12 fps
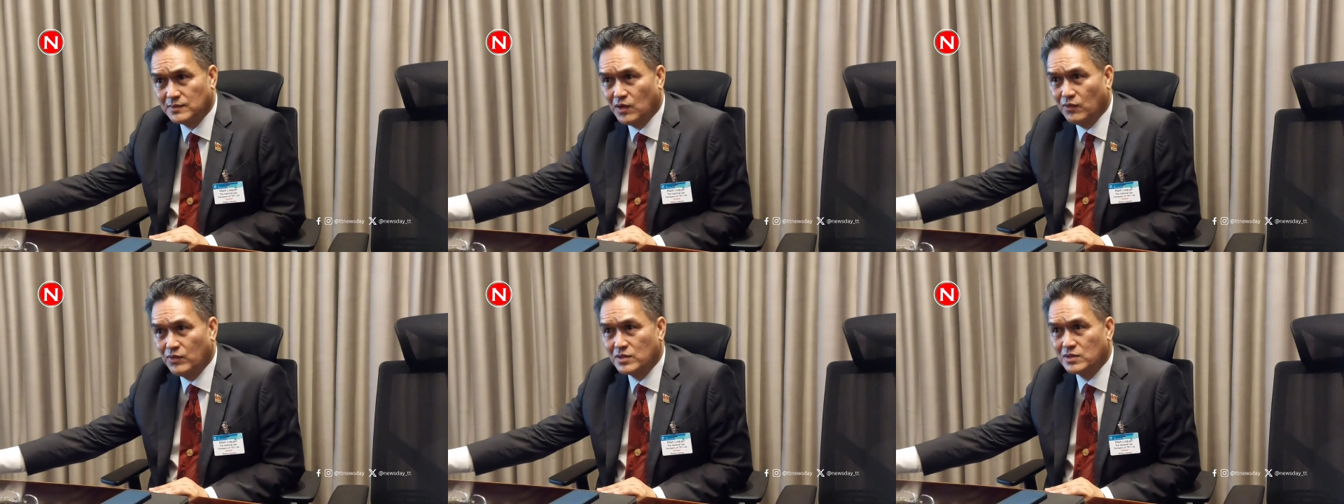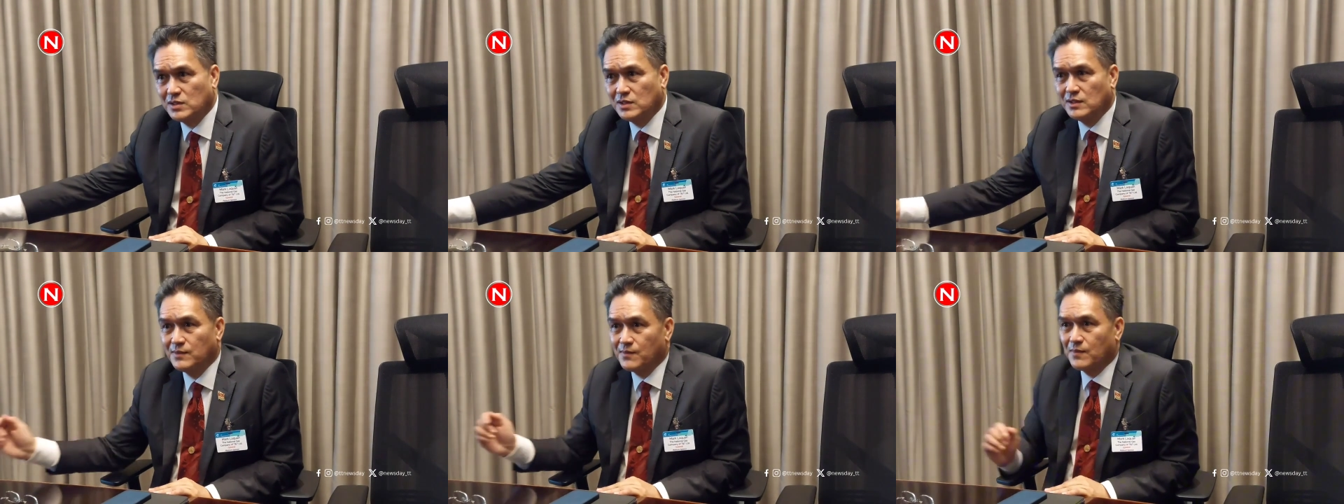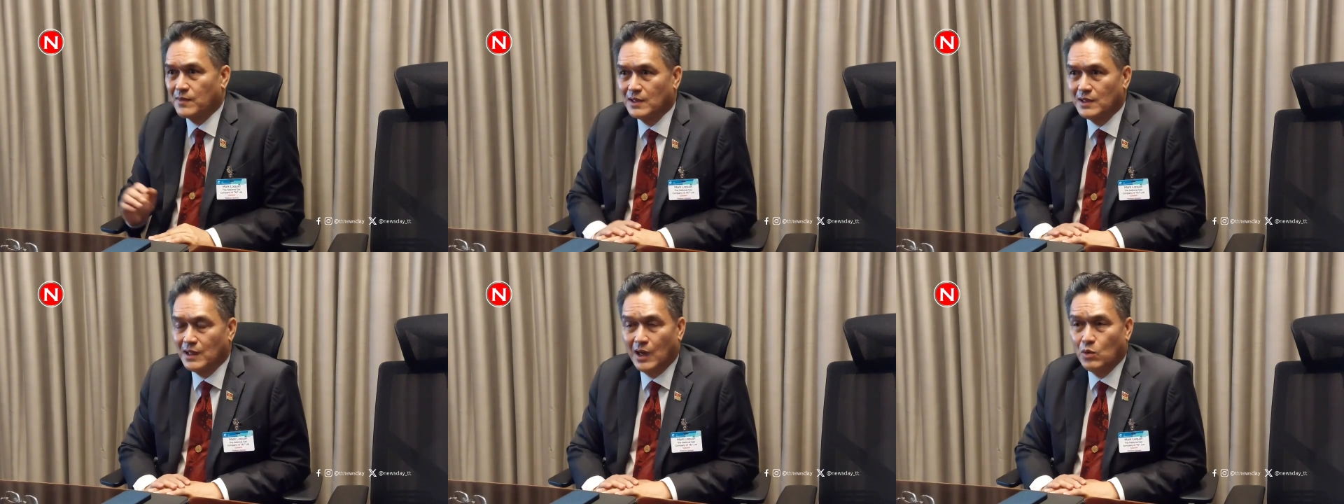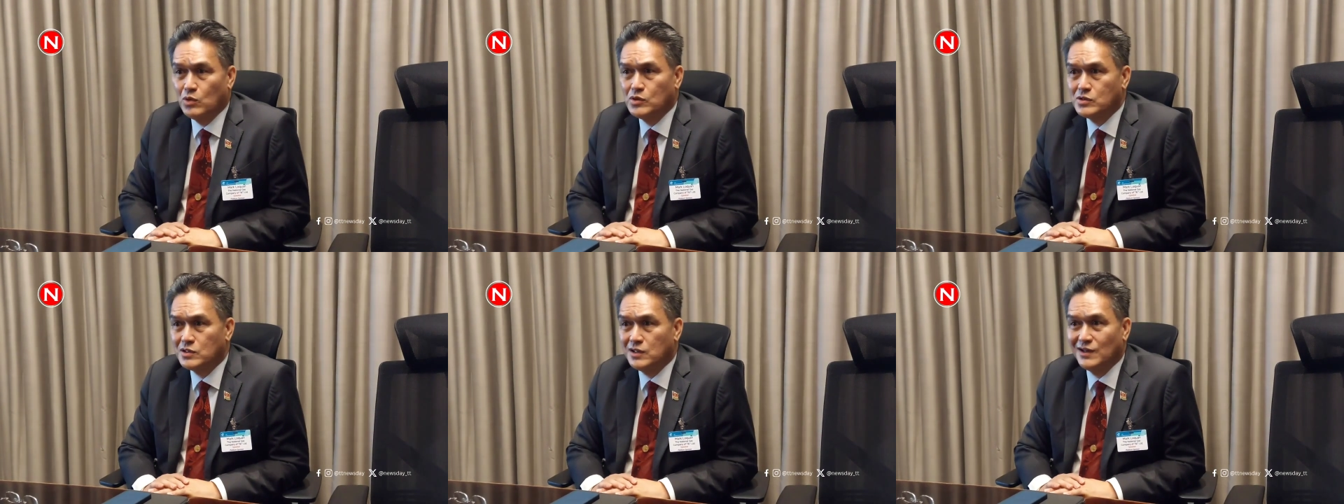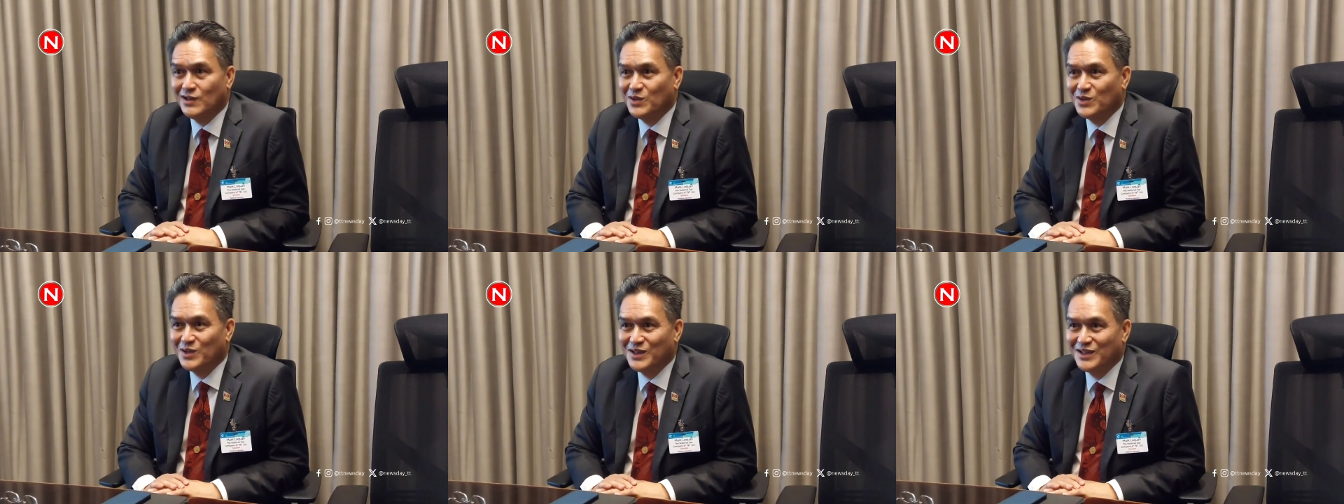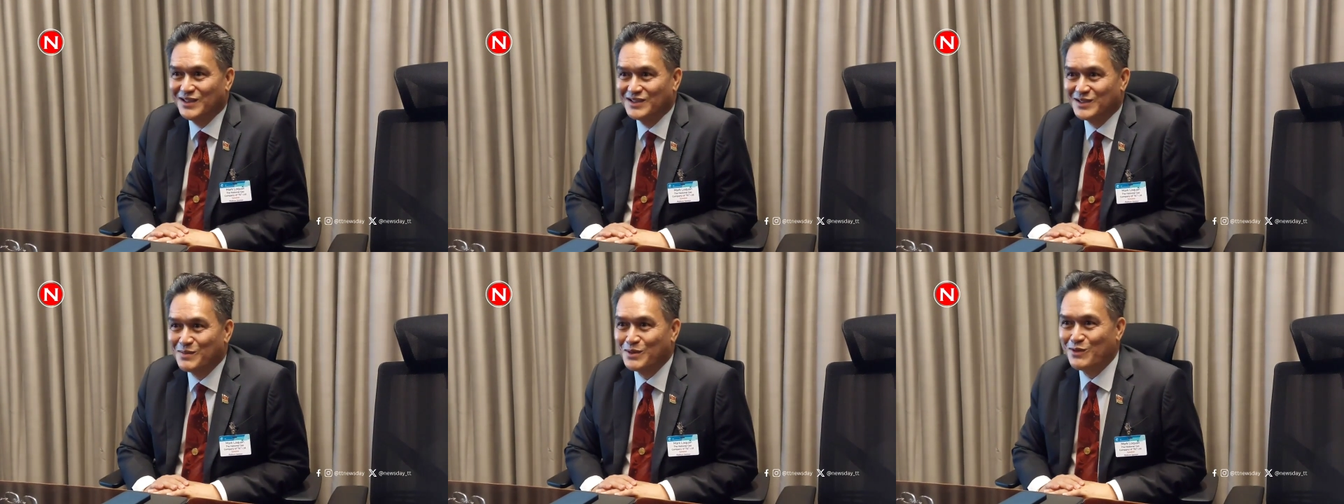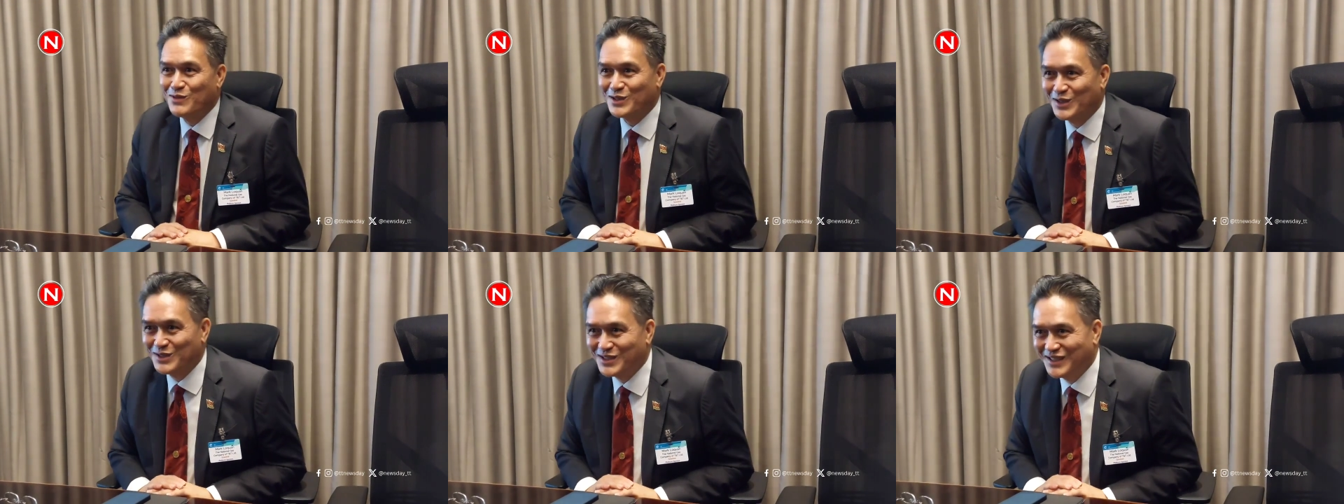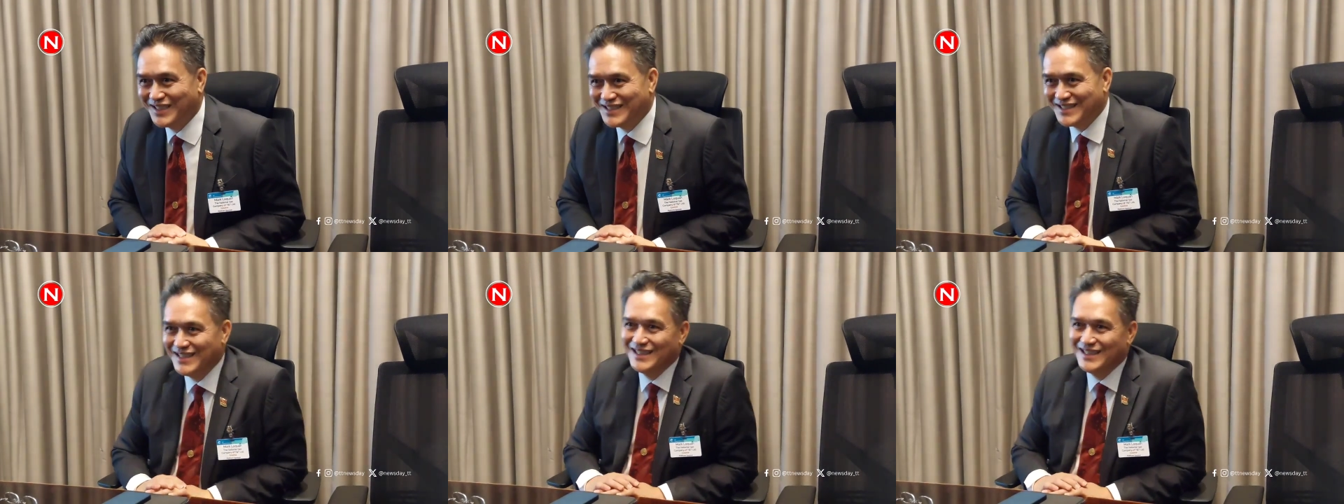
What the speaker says: Obviously, I won't see some of the results of that,